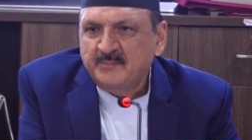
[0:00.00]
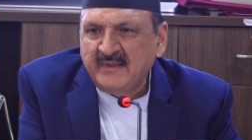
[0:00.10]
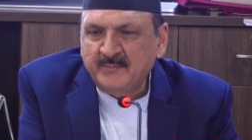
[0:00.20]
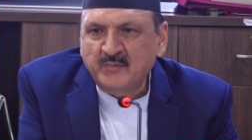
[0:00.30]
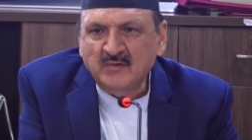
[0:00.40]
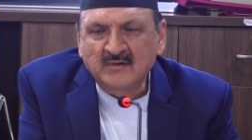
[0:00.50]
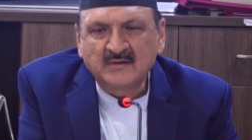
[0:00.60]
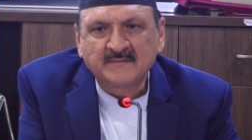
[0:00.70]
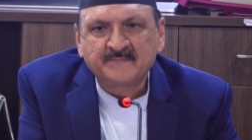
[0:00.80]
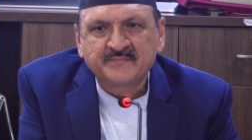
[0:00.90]

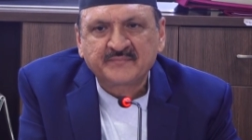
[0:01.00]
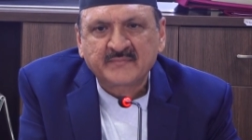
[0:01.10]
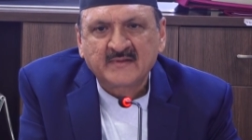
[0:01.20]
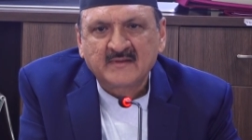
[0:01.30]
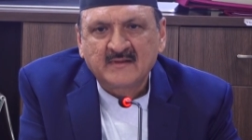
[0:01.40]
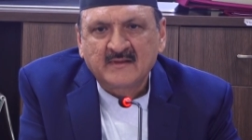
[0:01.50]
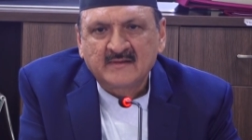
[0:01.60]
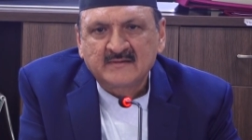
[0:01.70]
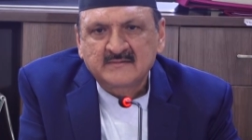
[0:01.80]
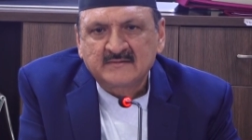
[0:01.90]
people,
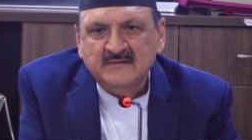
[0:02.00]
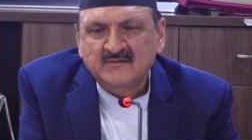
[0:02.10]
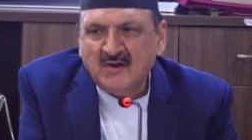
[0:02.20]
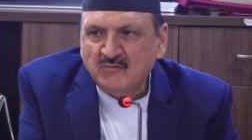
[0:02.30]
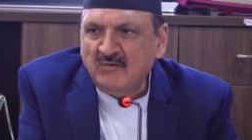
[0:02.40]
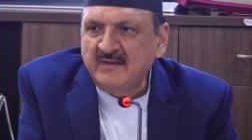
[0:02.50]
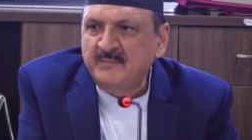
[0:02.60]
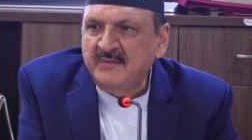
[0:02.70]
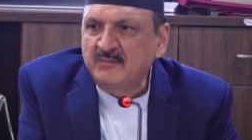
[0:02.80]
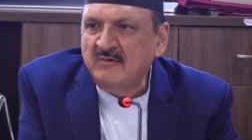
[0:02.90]
not only
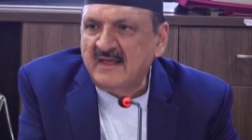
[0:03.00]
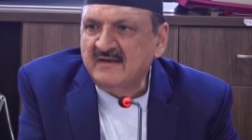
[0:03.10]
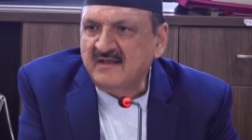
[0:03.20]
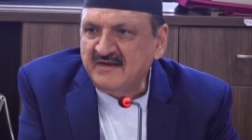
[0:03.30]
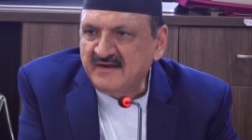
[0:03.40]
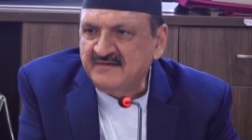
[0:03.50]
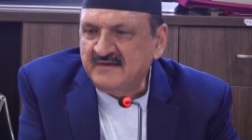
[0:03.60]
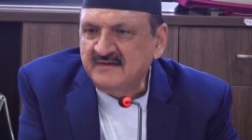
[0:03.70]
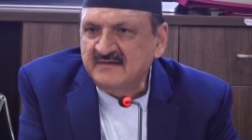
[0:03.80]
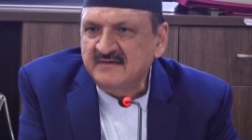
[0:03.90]
people are
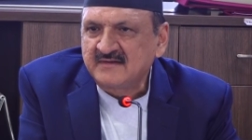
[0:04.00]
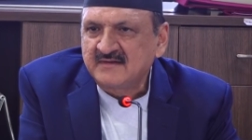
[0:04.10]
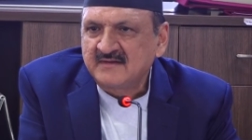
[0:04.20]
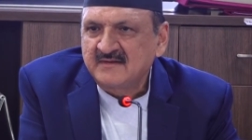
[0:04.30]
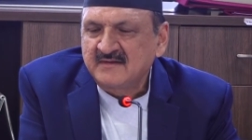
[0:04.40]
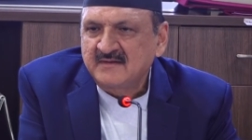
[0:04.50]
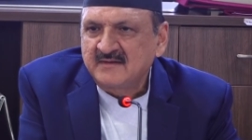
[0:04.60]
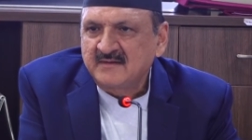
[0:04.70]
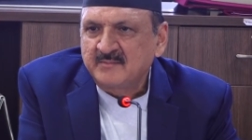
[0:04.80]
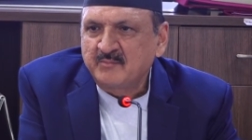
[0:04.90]
connected,
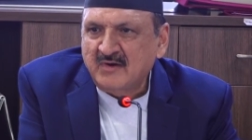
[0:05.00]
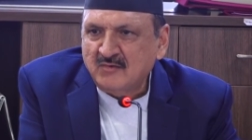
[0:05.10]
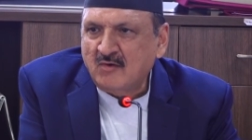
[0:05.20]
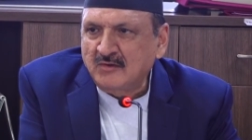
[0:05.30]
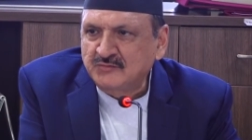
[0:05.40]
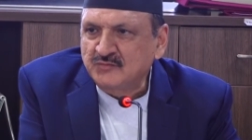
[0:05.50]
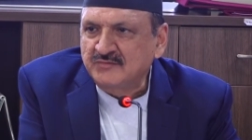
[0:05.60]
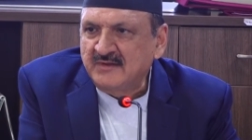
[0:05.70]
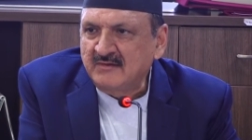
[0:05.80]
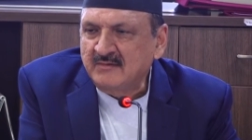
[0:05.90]
but also
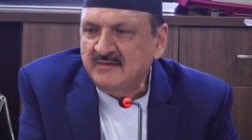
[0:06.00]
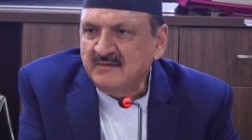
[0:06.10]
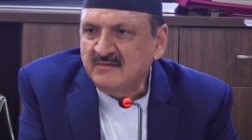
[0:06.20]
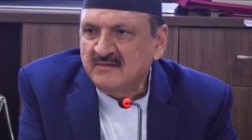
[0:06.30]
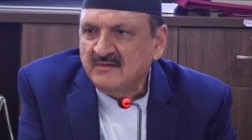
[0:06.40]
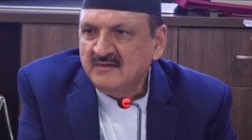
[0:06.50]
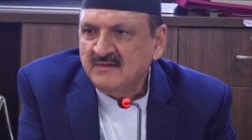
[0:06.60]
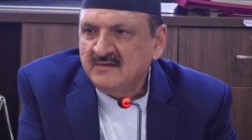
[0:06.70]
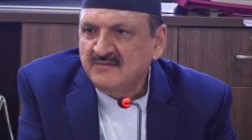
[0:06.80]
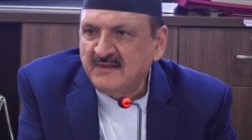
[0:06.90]
they,
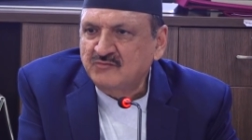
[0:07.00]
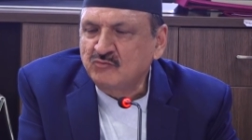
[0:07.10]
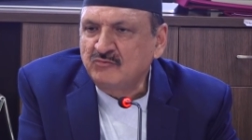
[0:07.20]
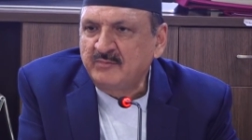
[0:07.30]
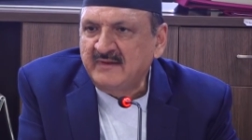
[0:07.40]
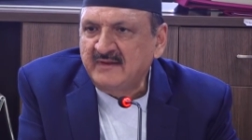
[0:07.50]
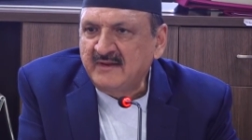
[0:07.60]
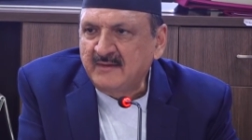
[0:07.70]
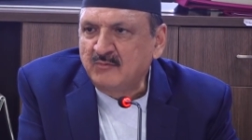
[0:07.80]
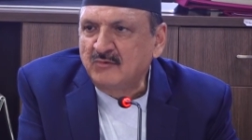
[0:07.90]
they should be
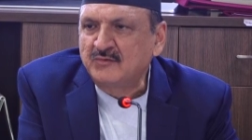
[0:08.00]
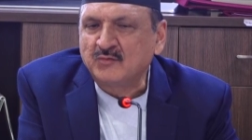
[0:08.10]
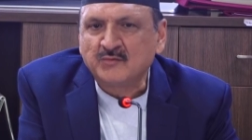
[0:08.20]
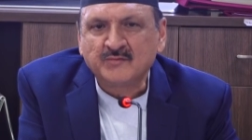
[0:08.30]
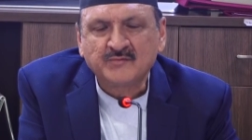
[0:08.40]
able to